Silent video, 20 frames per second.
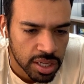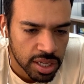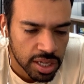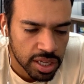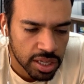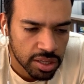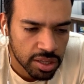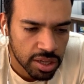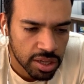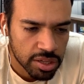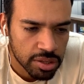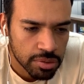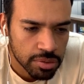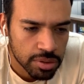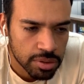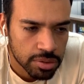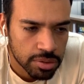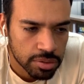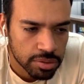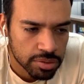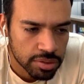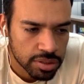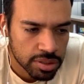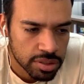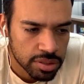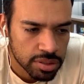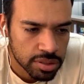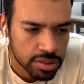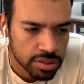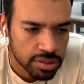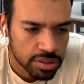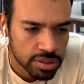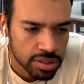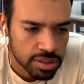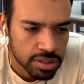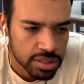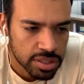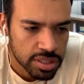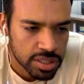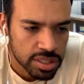and I will consider
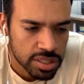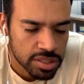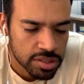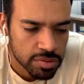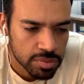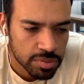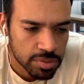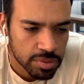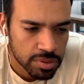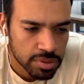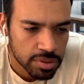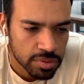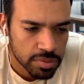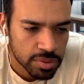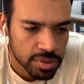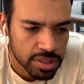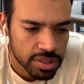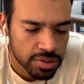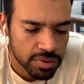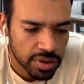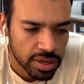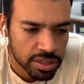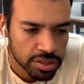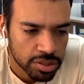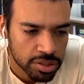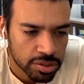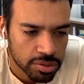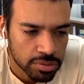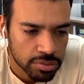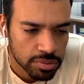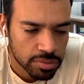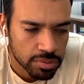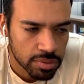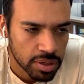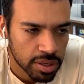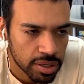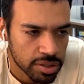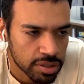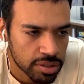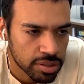this retraction
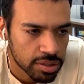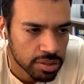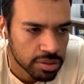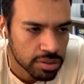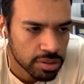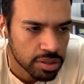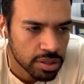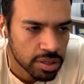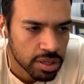right here,